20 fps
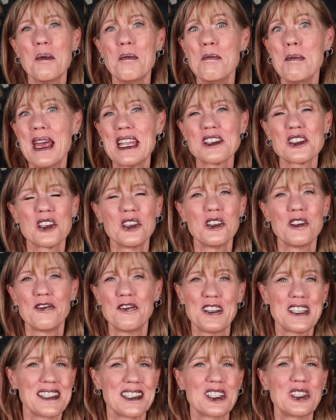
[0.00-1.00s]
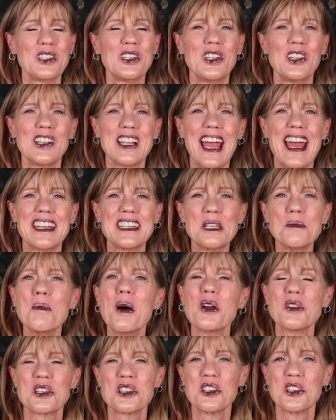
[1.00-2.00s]
mental, physical, and
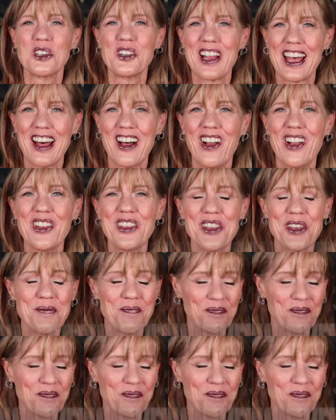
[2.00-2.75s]
emotional health.